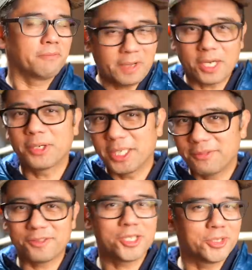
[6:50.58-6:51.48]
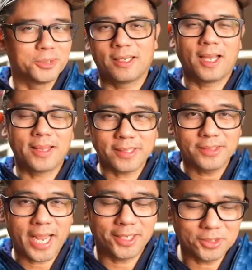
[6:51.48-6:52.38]
very few. I think
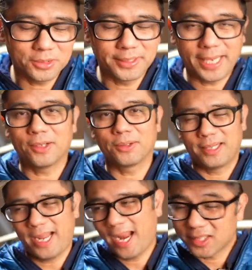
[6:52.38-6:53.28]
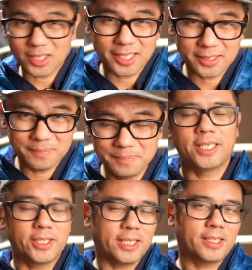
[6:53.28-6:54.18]
Daniel nailed the handling, he,